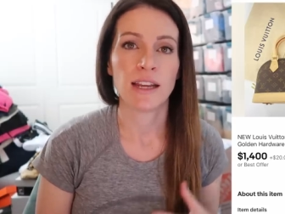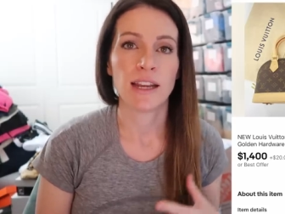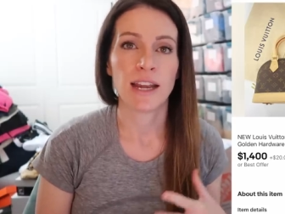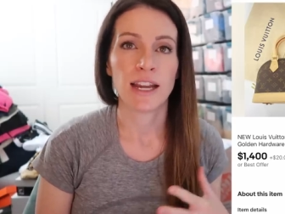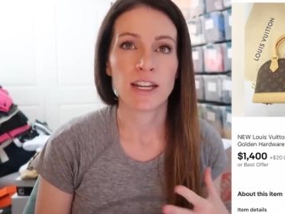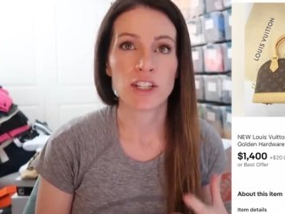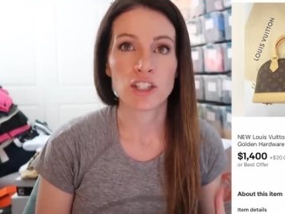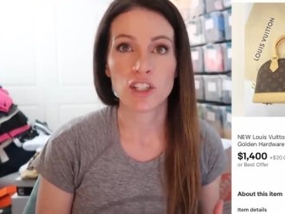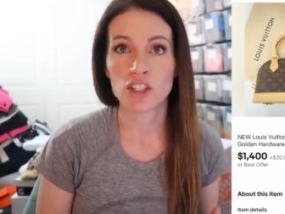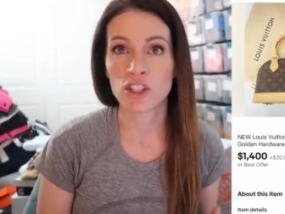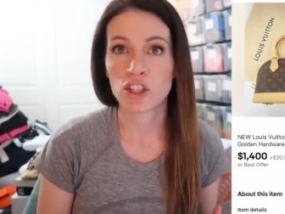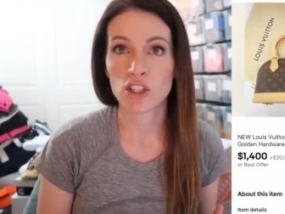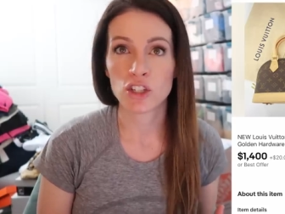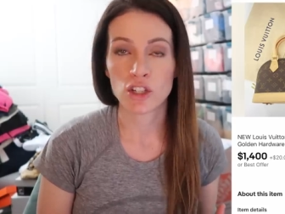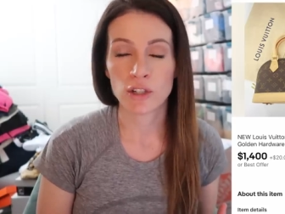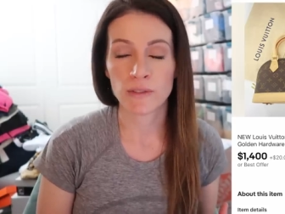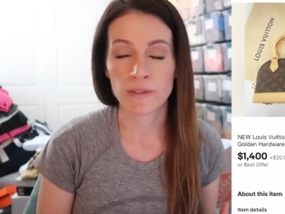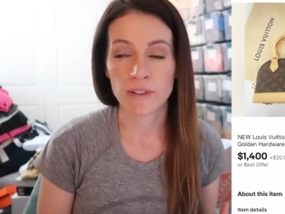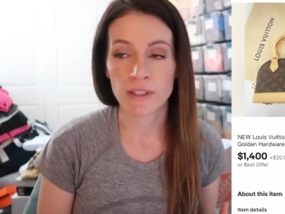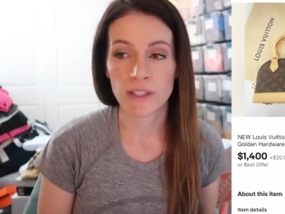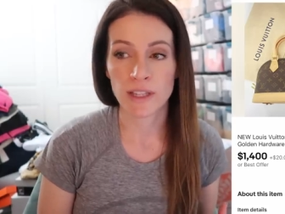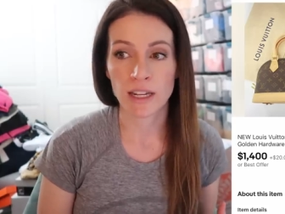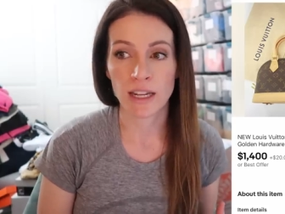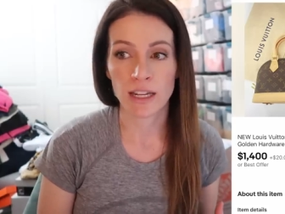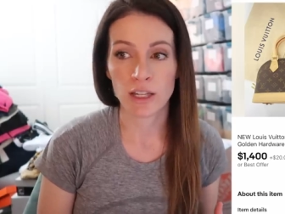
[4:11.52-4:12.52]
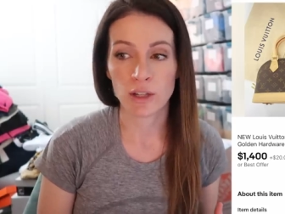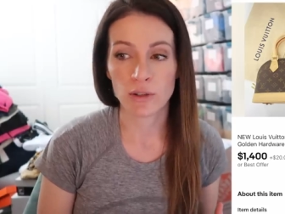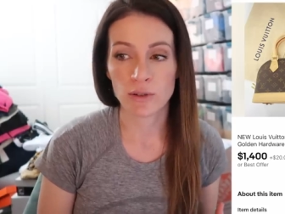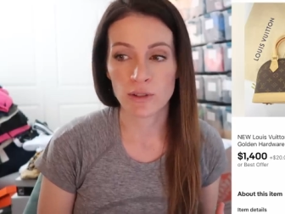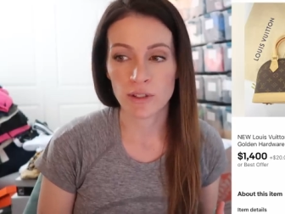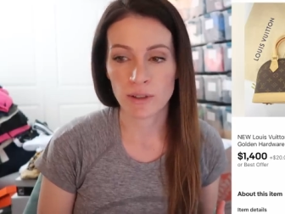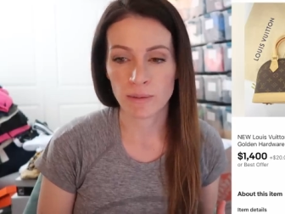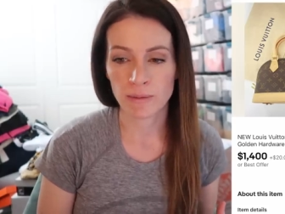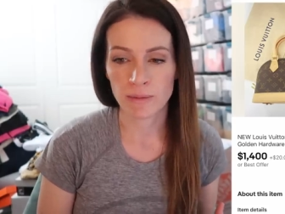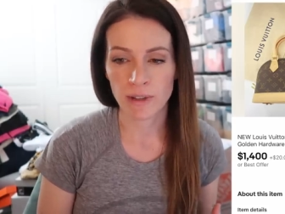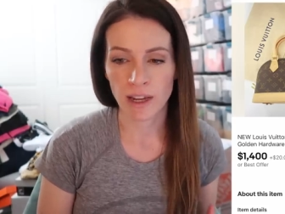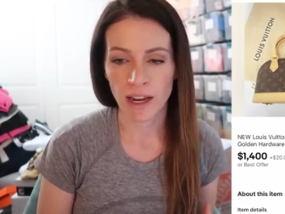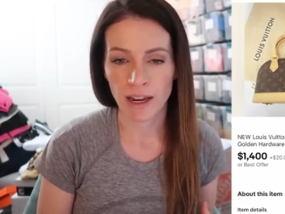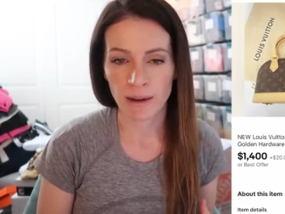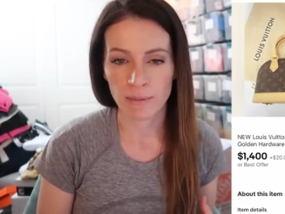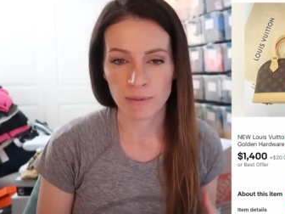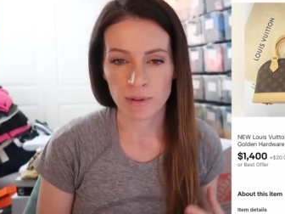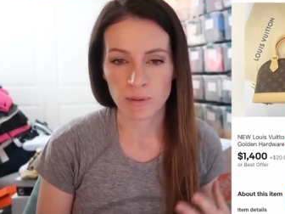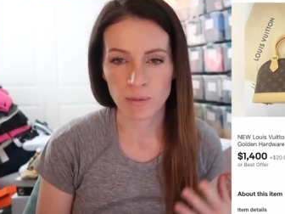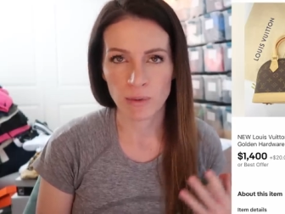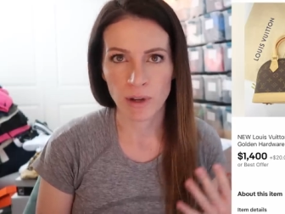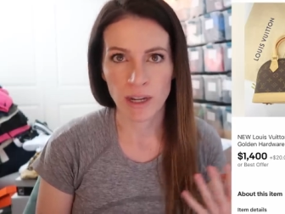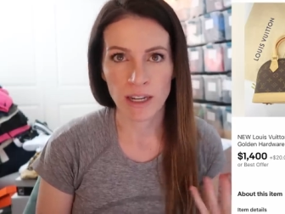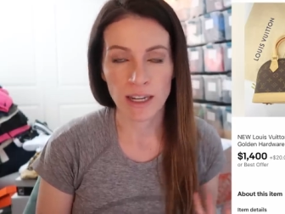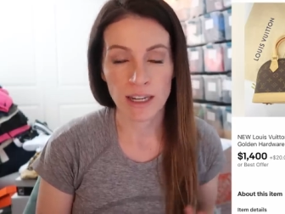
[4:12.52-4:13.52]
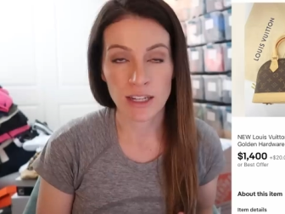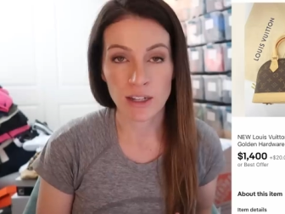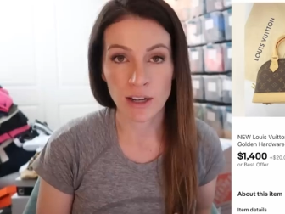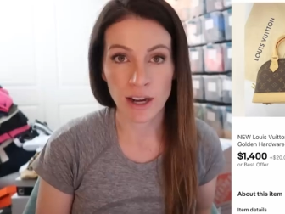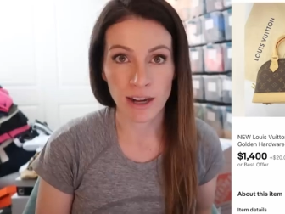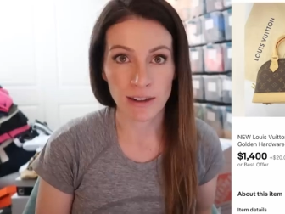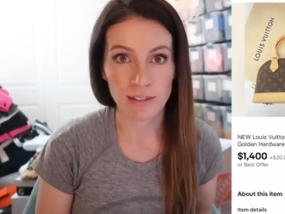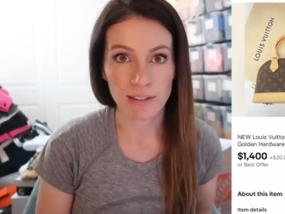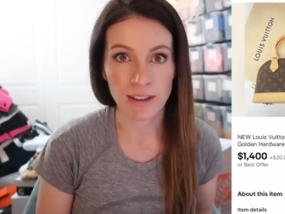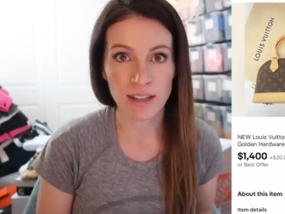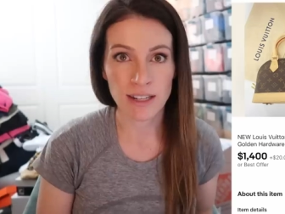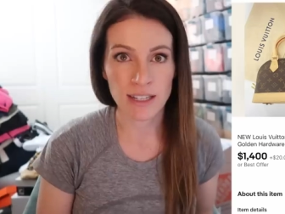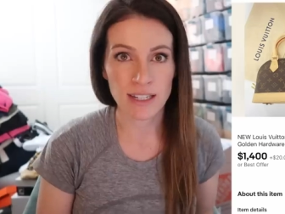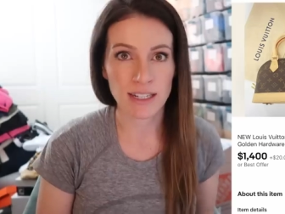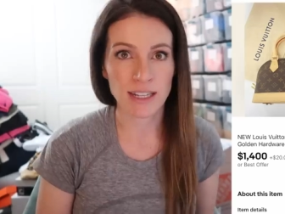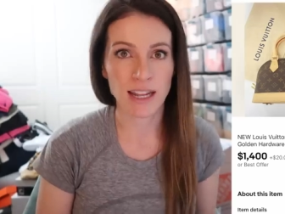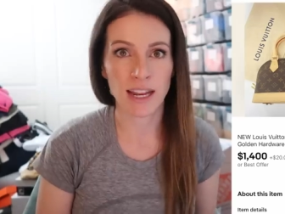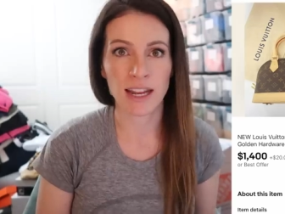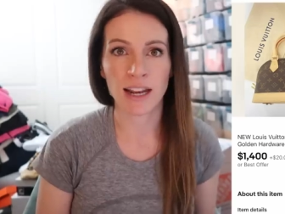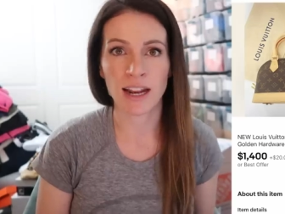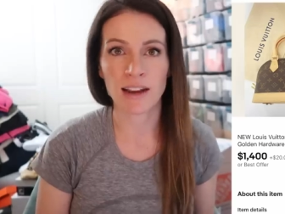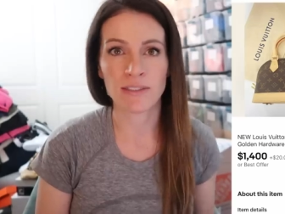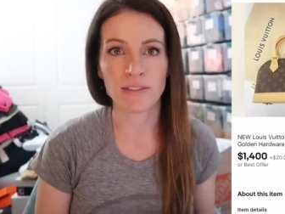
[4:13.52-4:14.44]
It's just a service that I use sometimes when I need to authenticate.